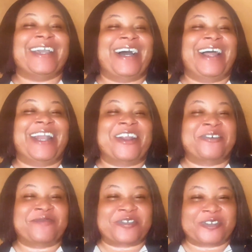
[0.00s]
I
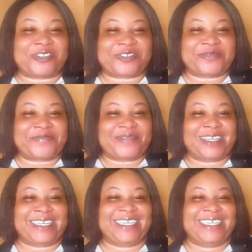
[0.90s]
love
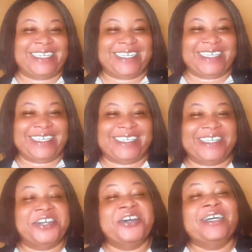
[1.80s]
YouTube.
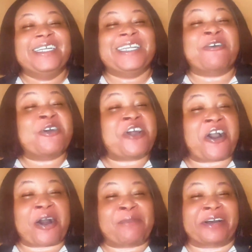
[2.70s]
They will
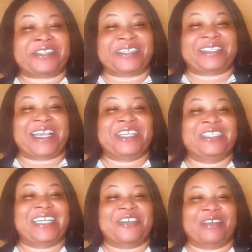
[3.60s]
not come out to tell
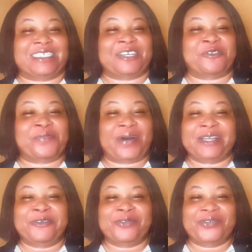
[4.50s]
you that you are shadow
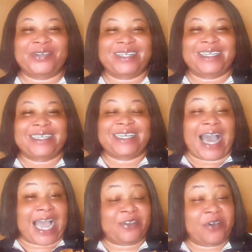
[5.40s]
banned
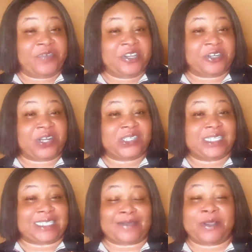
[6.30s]
and your video
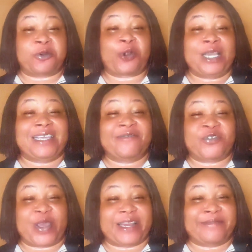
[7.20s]
doesn't, they will not
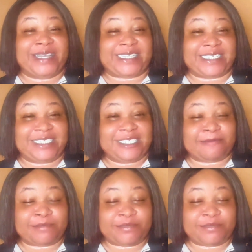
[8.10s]
give you any message.